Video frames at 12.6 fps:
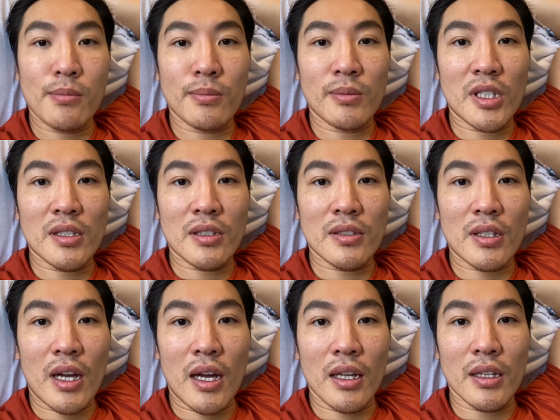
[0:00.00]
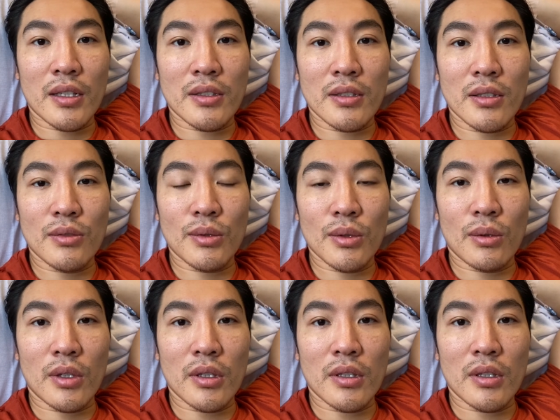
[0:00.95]
This is Alex
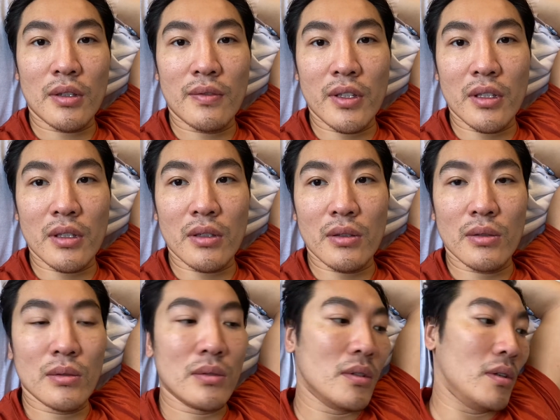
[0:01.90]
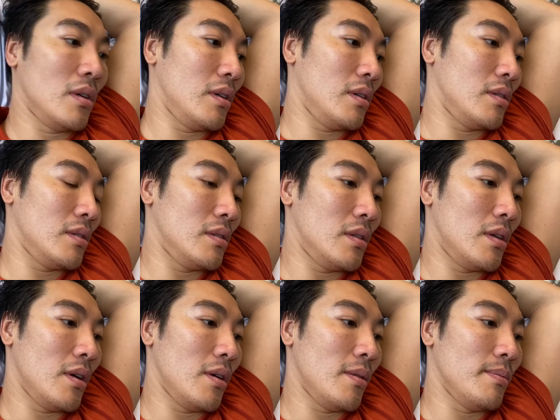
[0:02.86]
recording a video
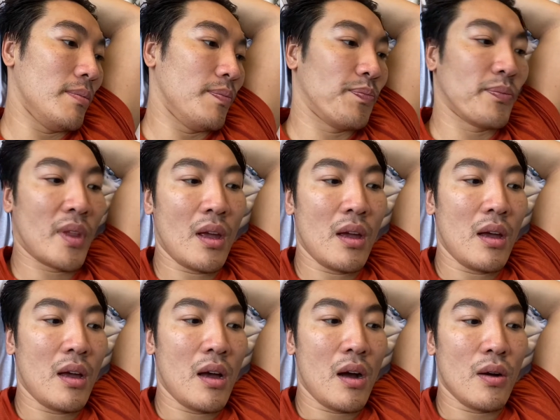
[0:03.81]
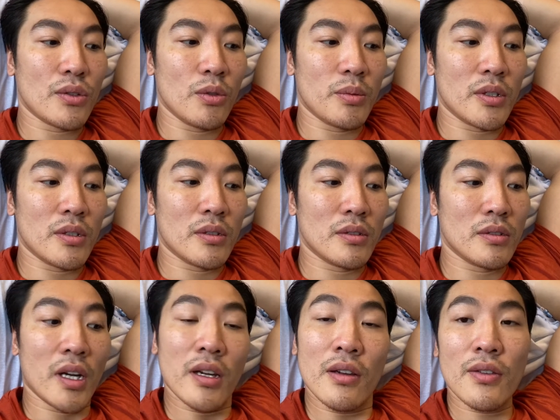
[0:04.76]
on October
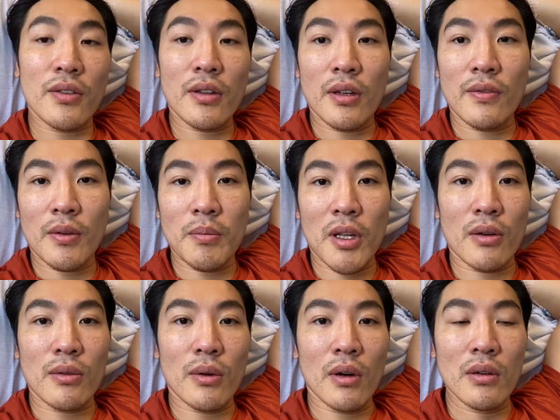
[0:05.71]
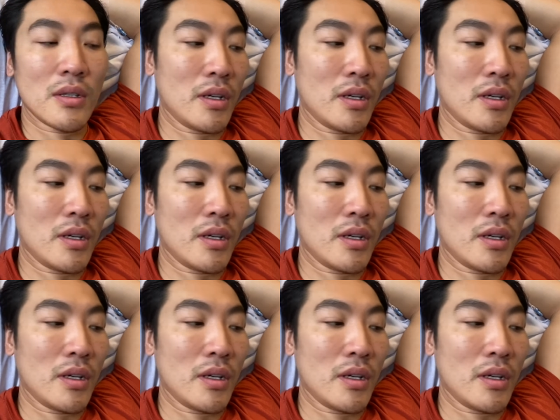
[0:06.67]
9th, if I'm not wrong.